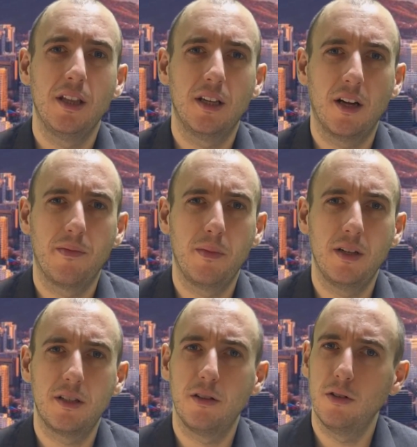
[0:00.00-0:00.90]
the
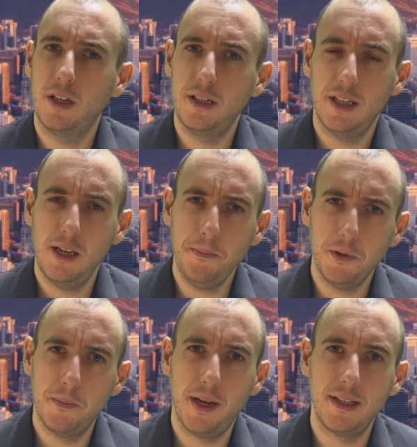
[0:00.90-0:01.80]
government is looking to
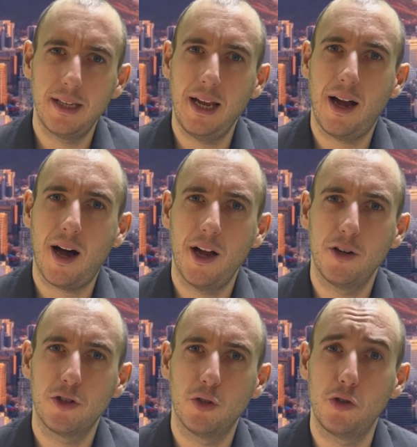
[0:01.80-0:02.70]
implement a
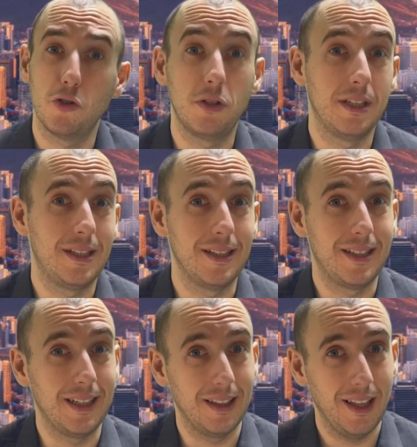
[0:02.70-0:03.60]
higher social
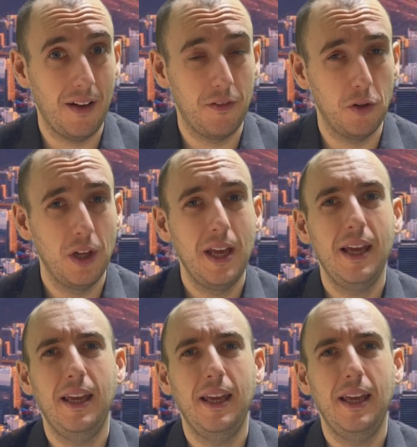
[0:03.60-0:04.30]
distancing level,